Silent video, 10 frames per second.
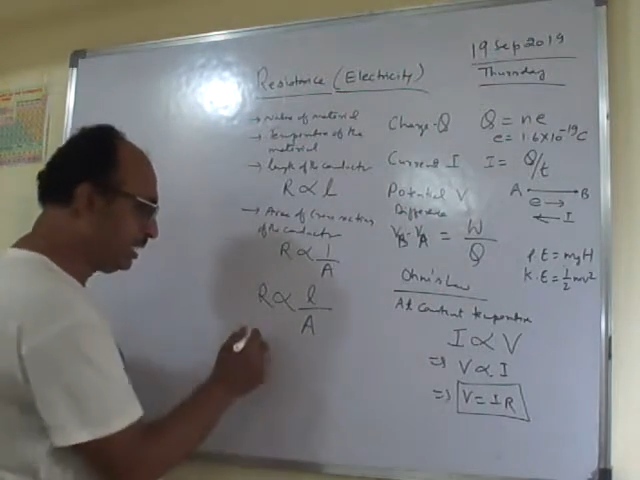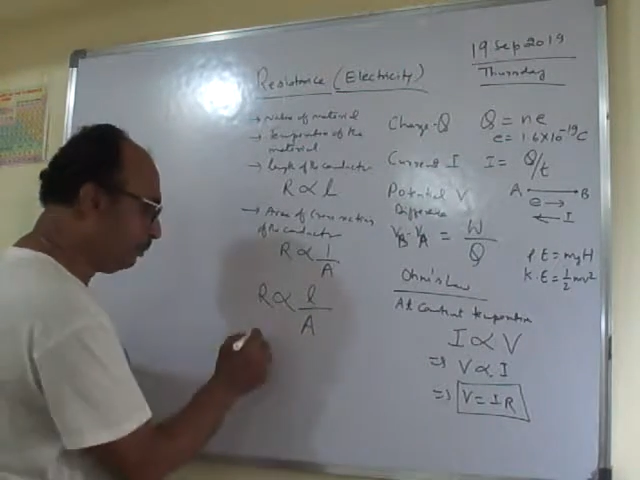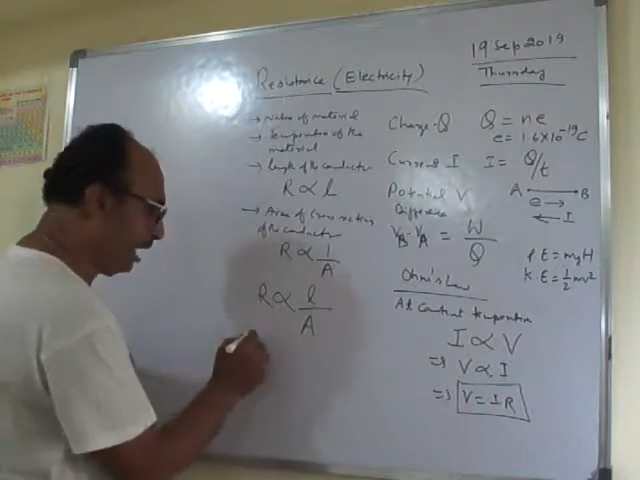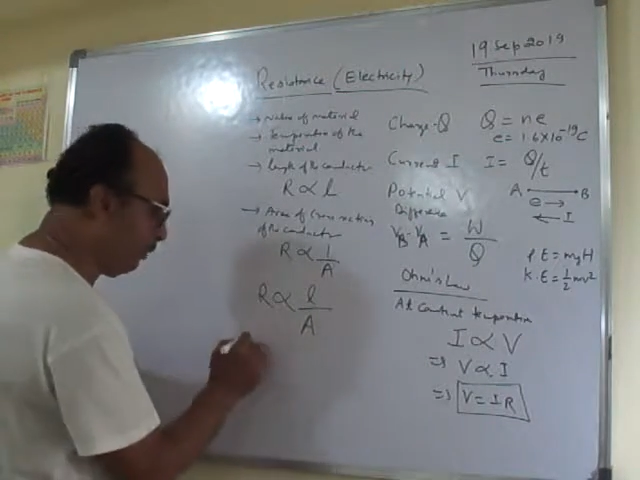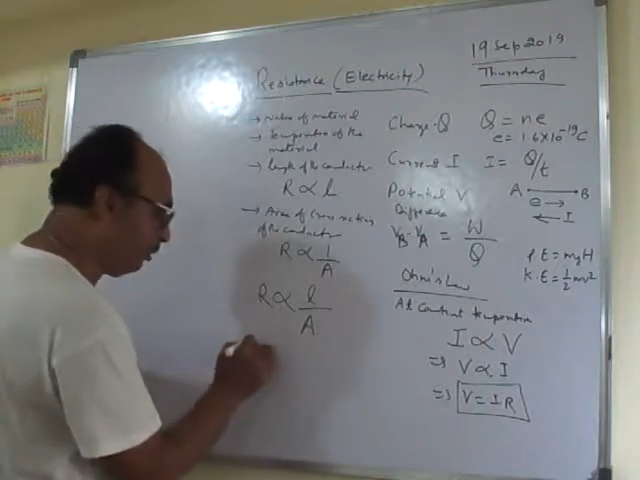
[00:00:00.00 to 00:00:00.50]

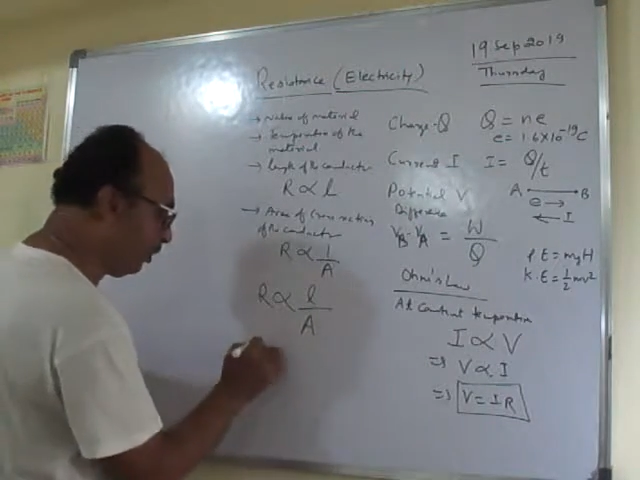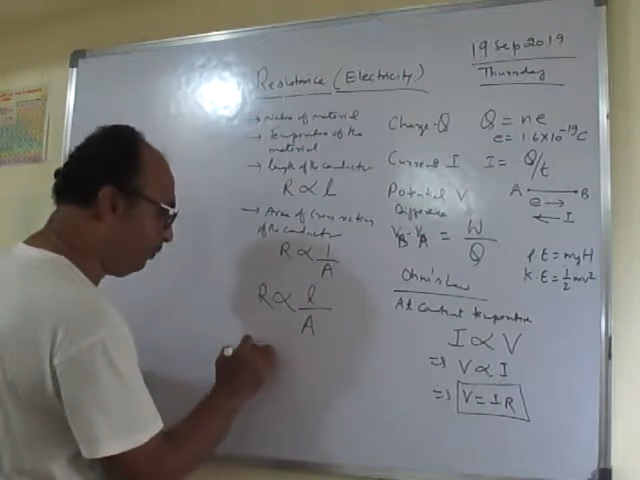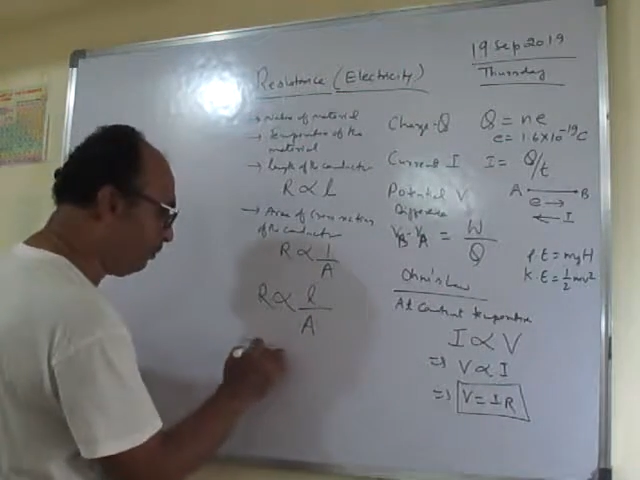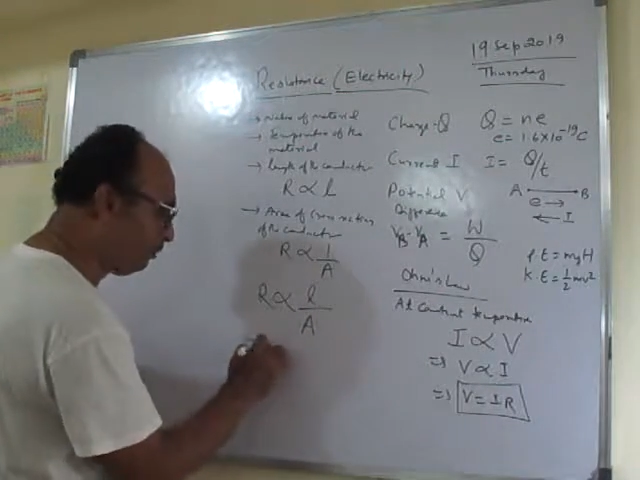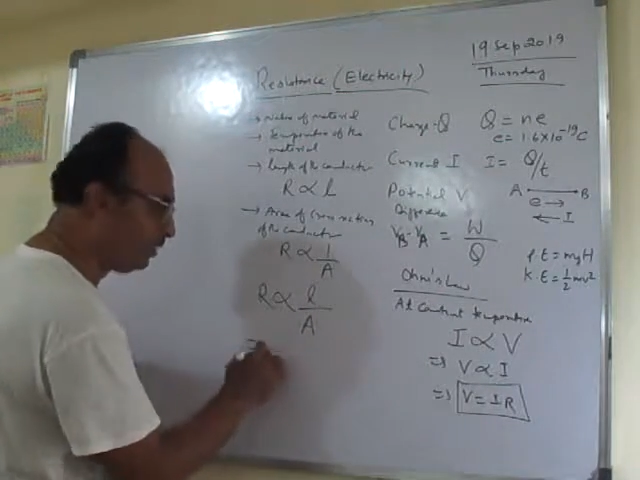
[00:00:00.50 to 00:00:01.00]
some type
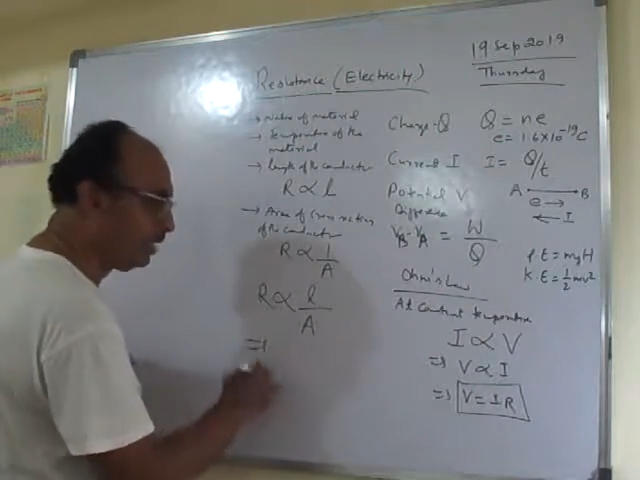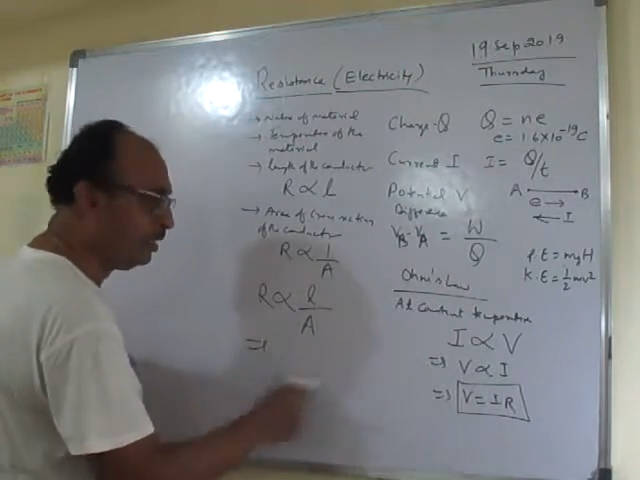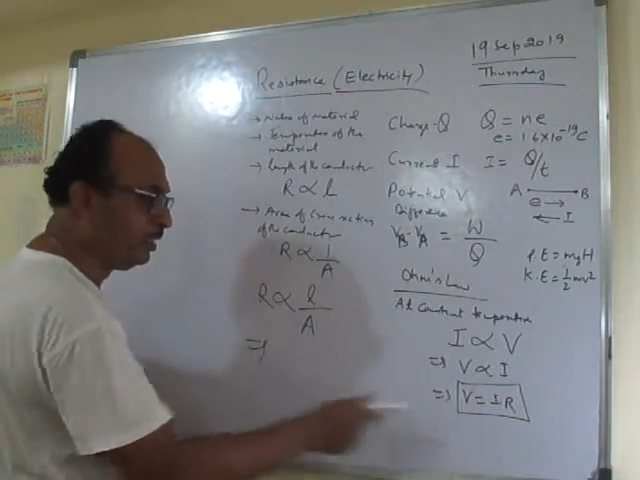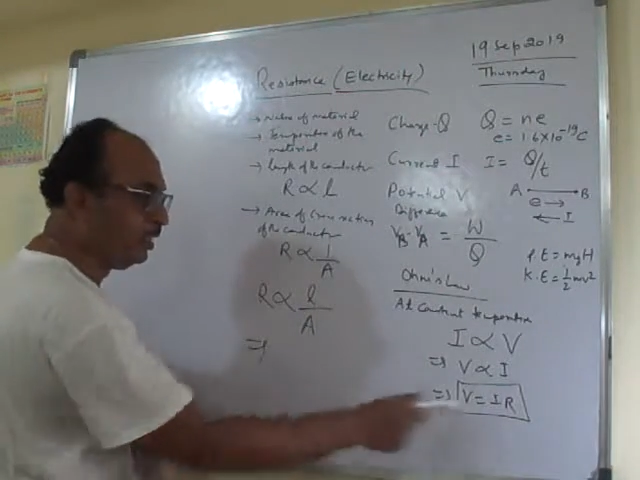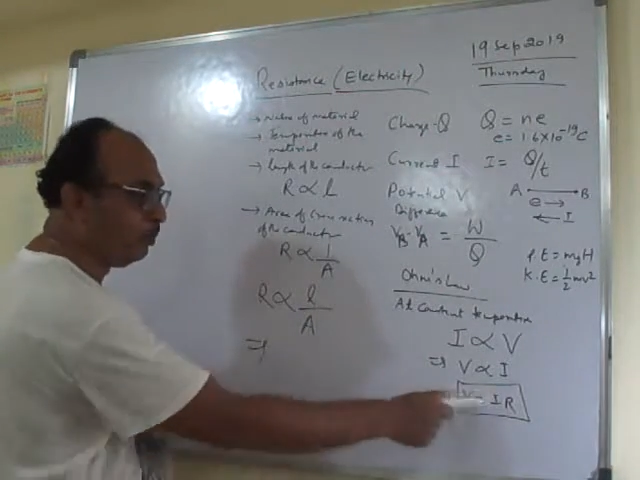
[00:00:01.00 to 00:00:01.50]
of
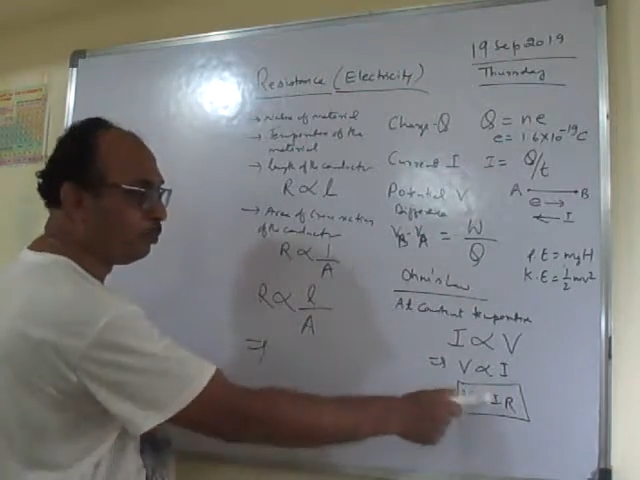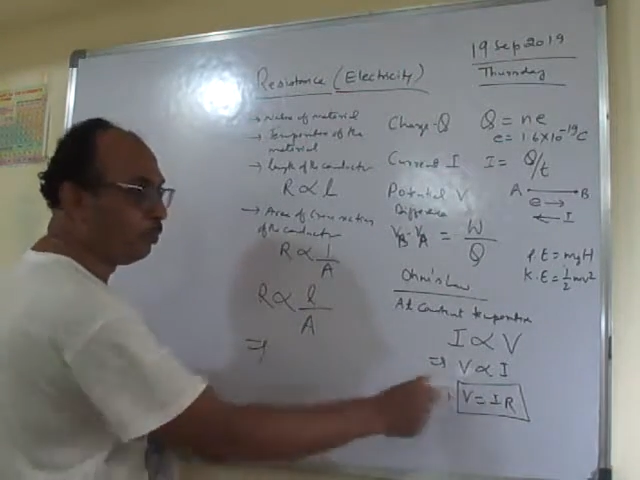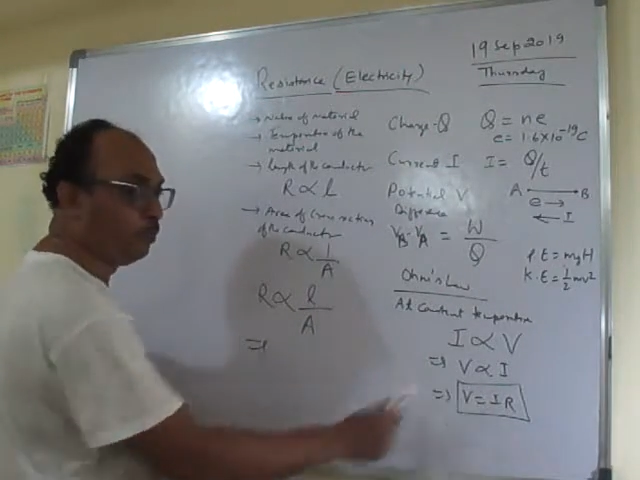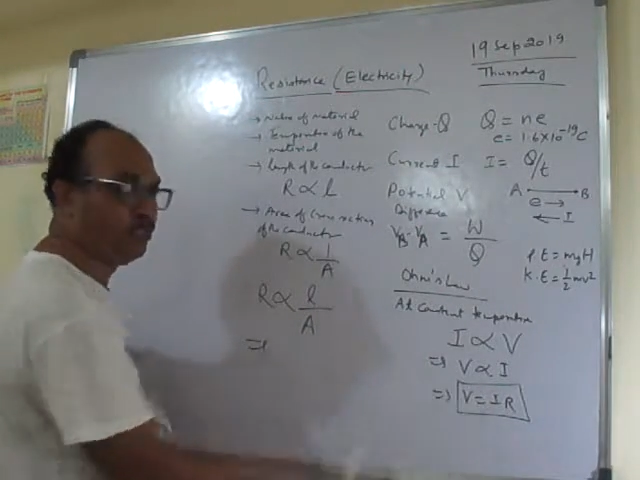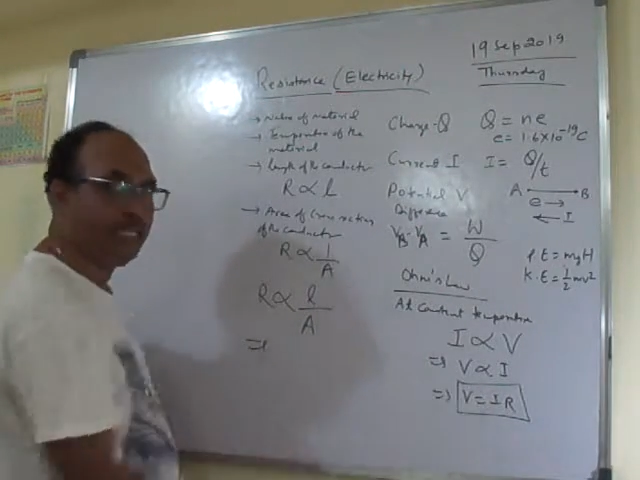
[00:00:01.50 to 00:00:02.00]

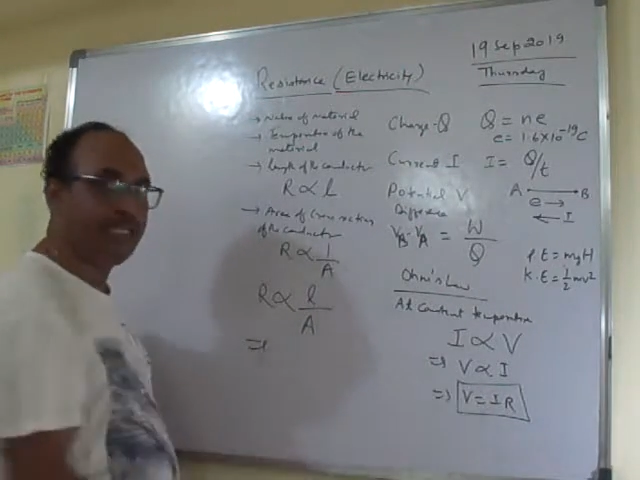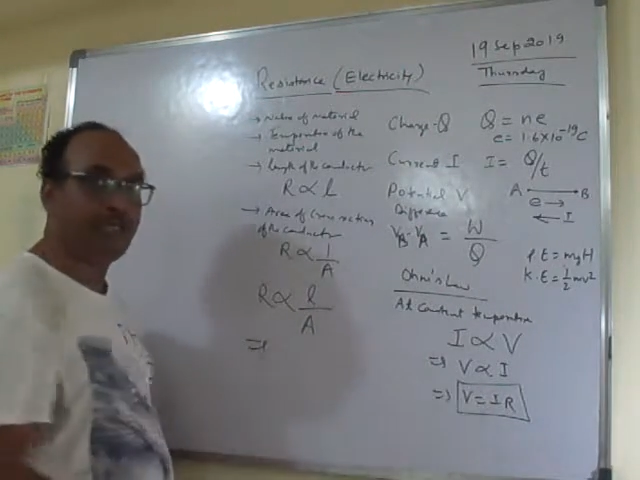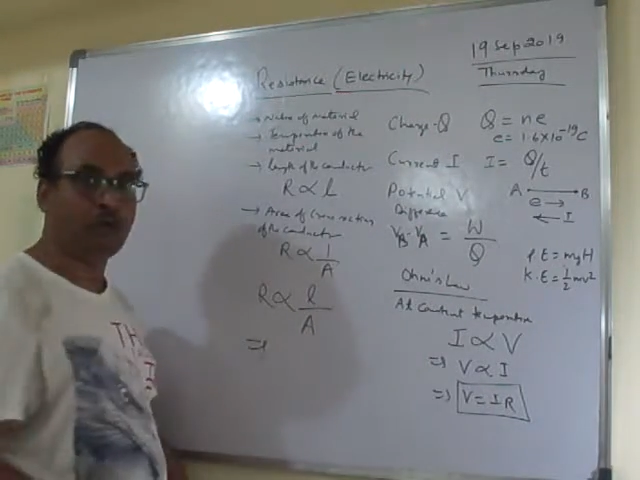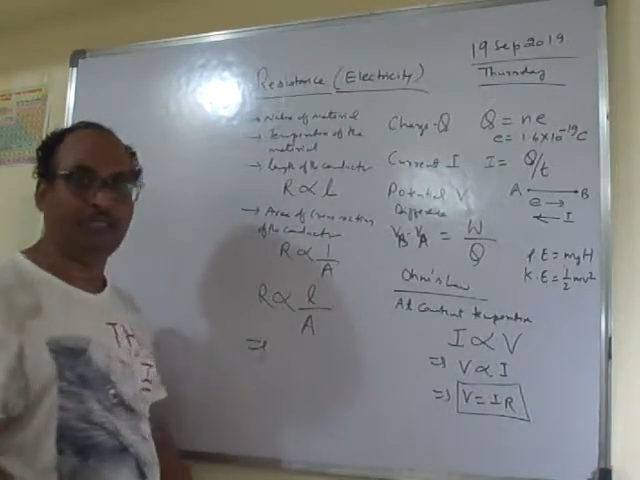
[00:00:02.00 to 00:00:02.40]
proportionality